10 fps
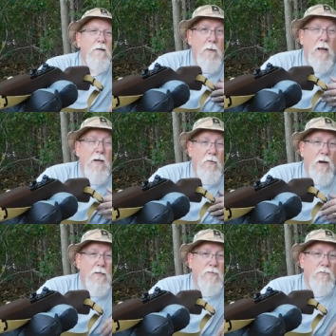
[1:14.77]
My
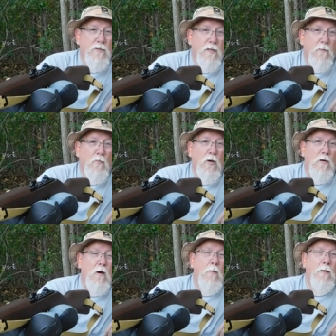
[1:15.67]
interaction with the
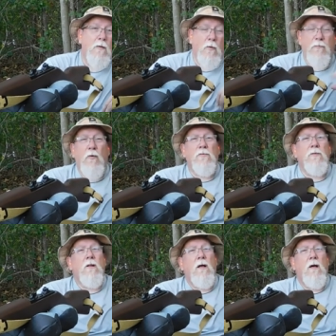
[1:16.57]
M1 carbine. And
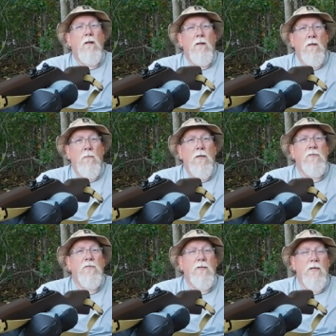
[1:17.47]
first, let me
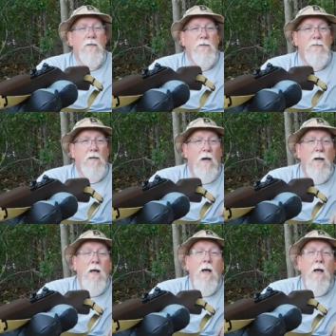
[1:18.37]
just say to the side,